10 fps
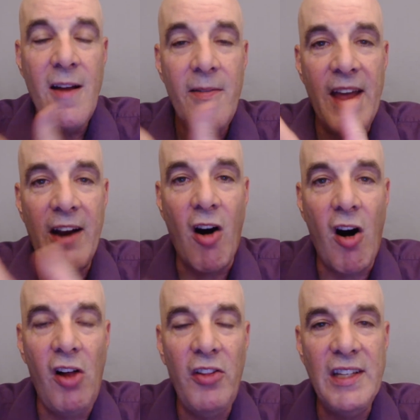They're
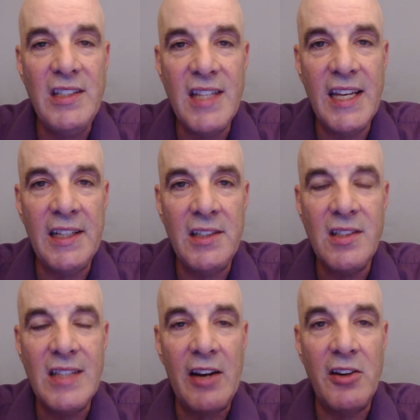all these things
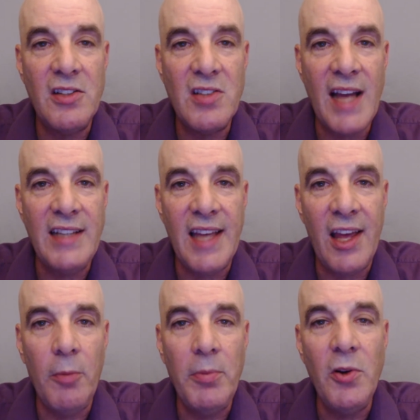that are designed to
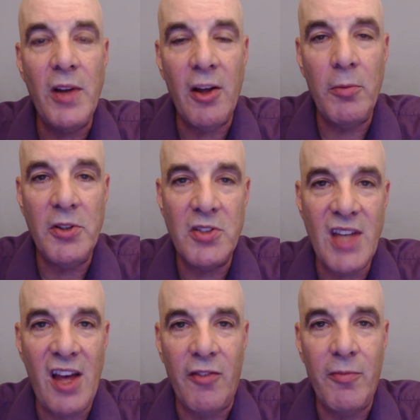help you to help
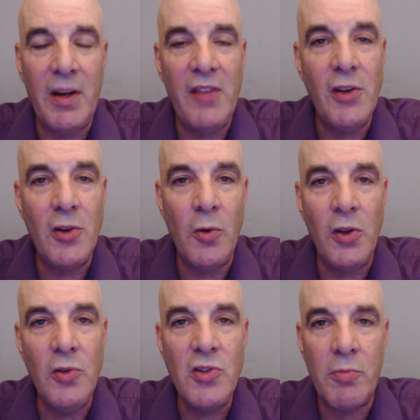yourself. But if you don't
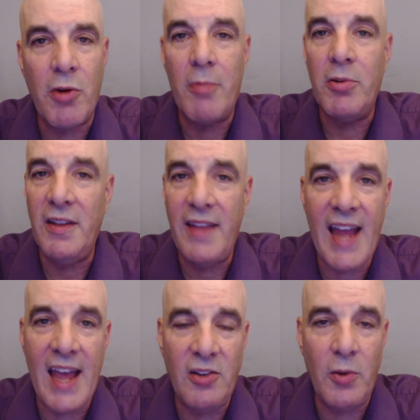use them properly, they
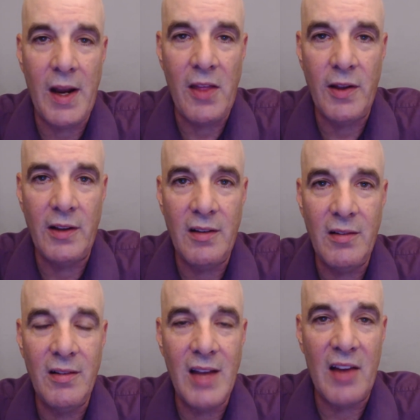can't do anything
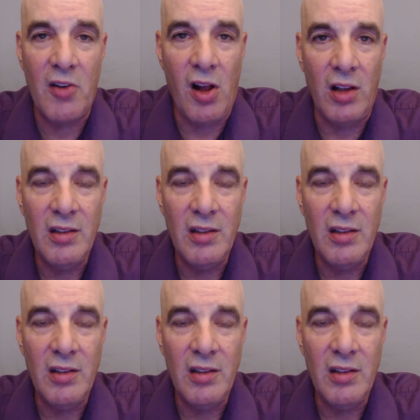at all.